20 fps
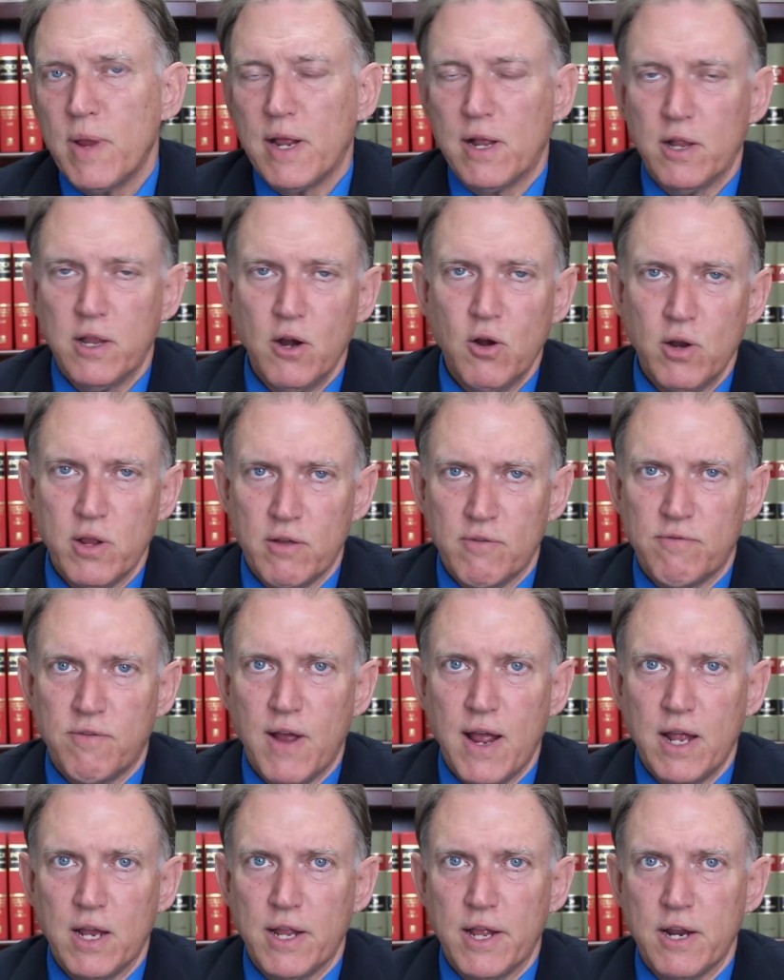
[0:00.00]
may clearly have
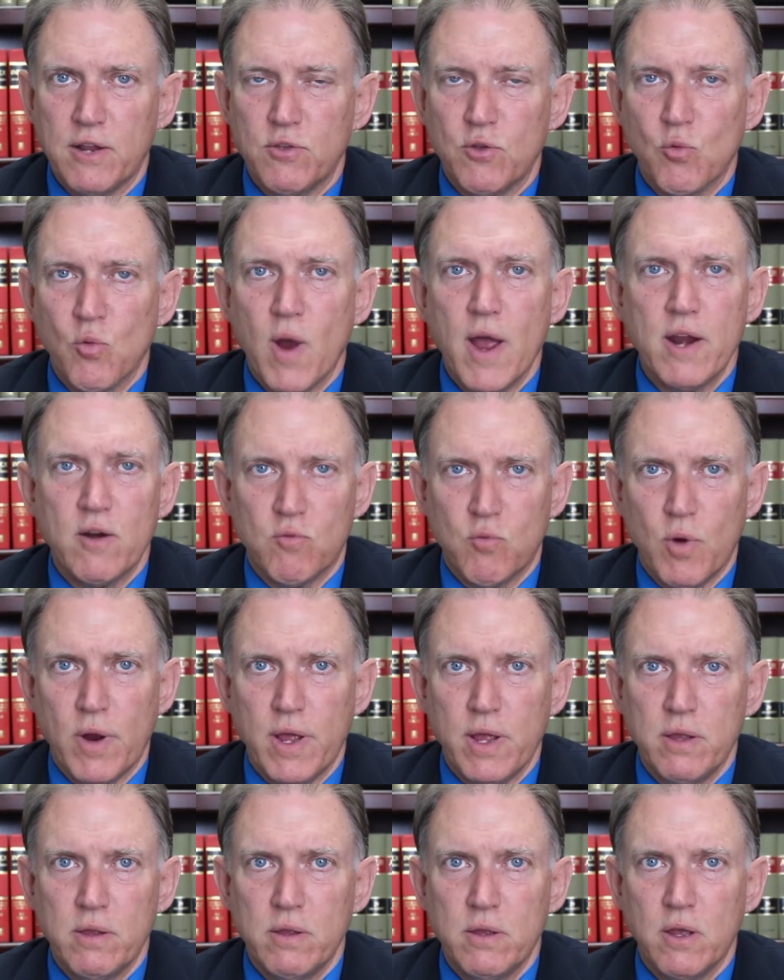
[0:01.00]
violated the
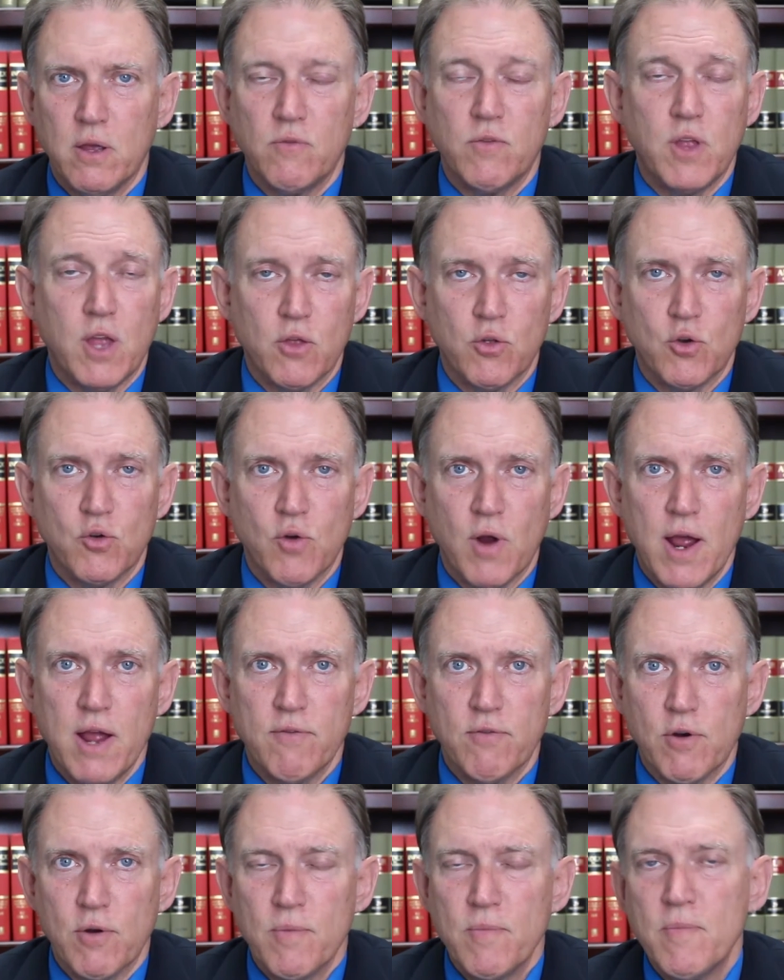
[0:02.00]
right-of-way of the other
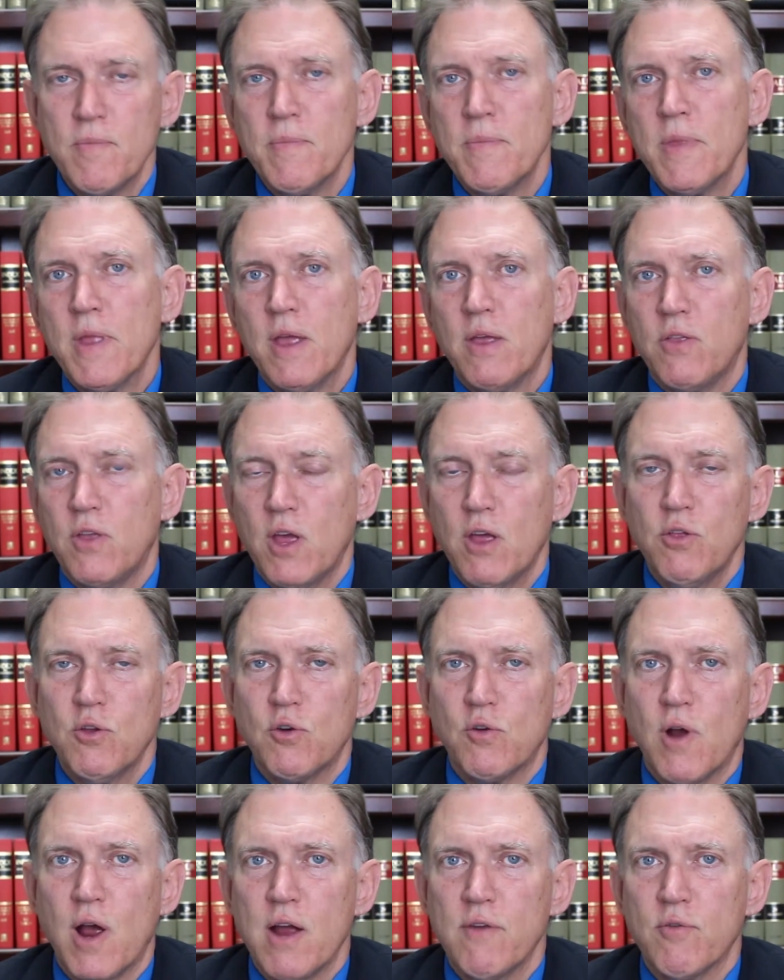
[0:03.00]
driver
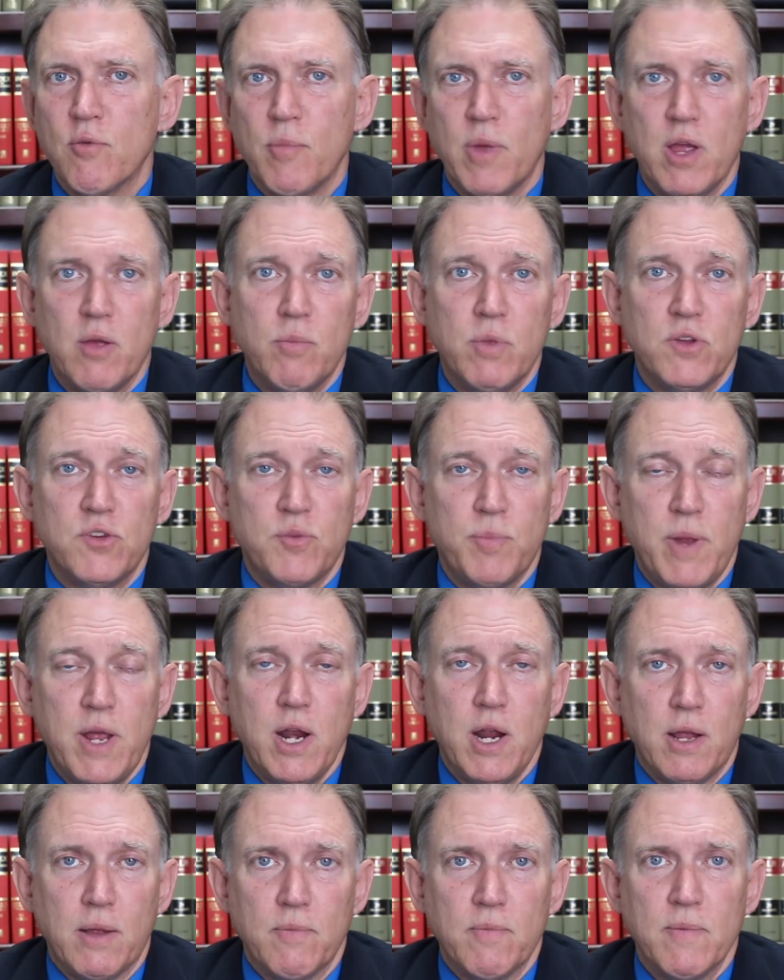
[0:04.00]
may have been
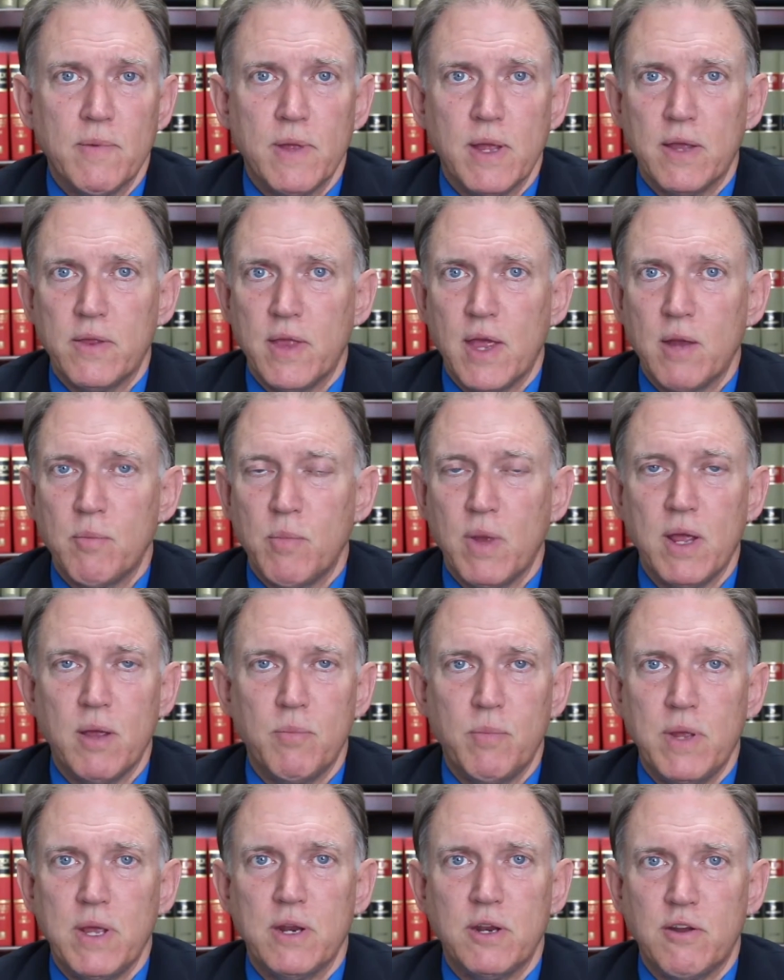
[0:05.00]
speeding, and that may
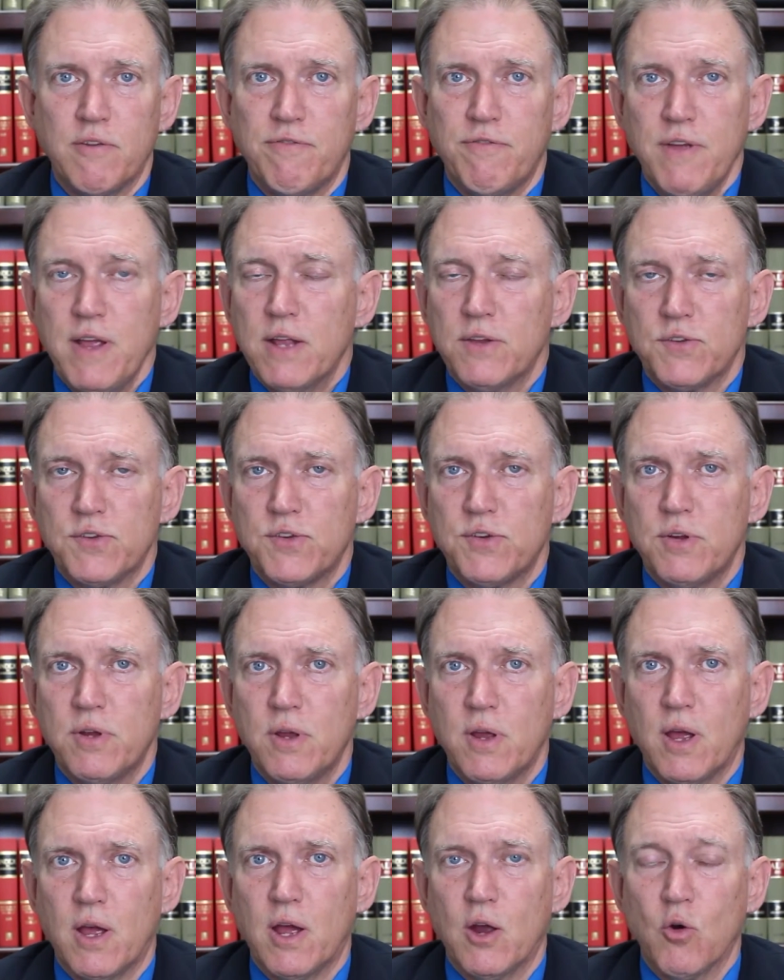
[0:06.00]
be a defense,
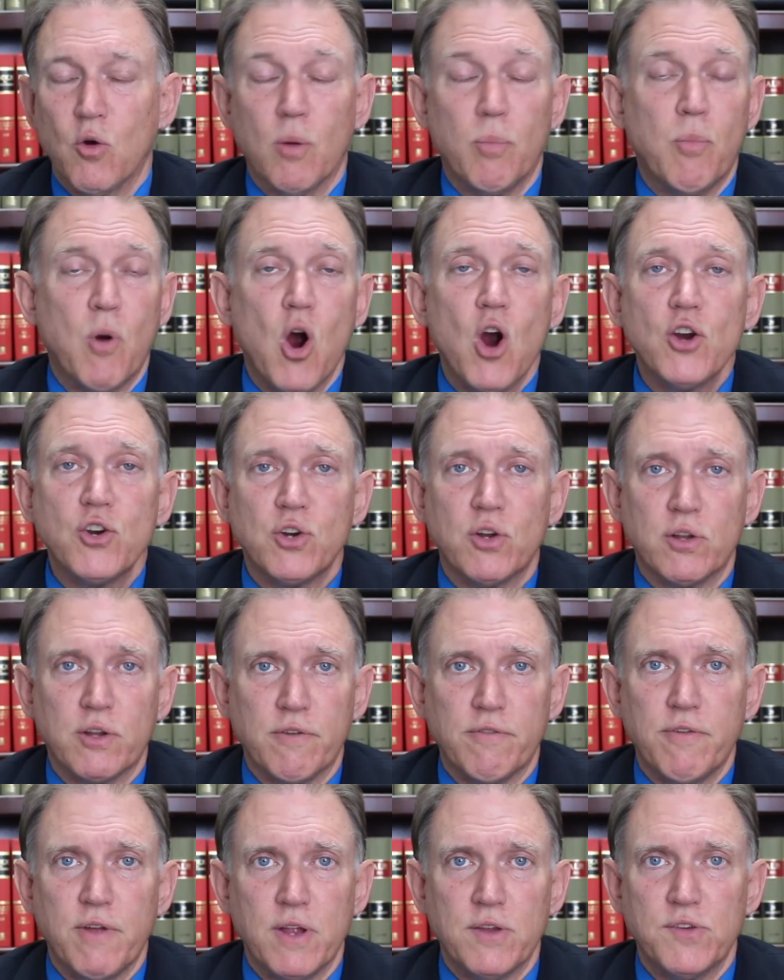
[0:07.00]
or a partial
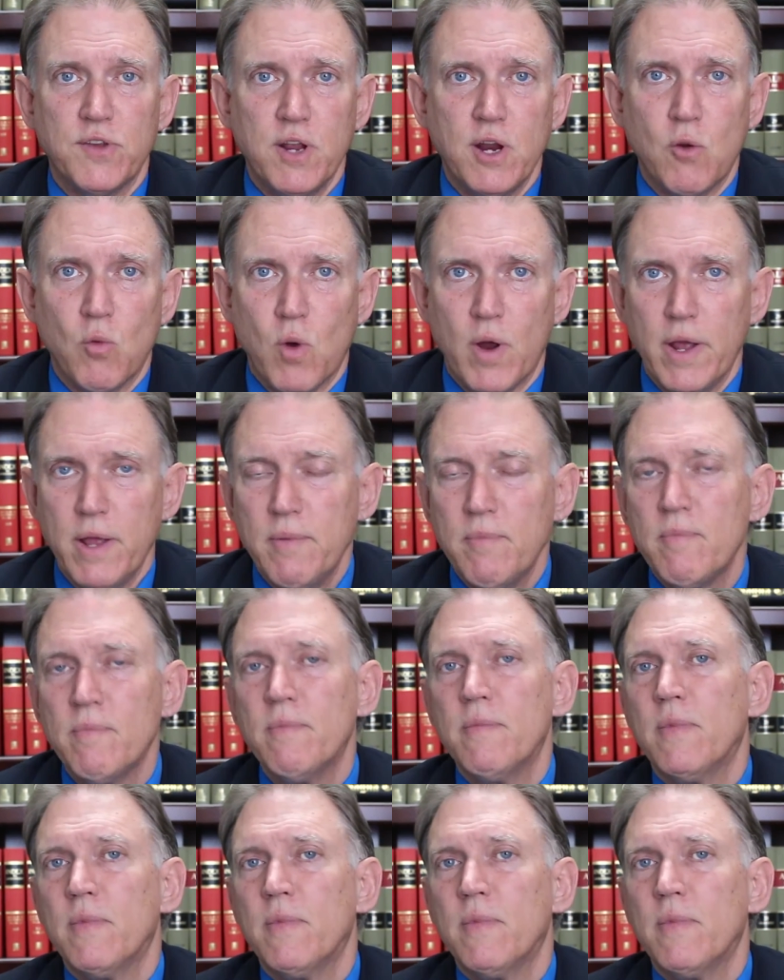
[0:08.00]
defense anyway,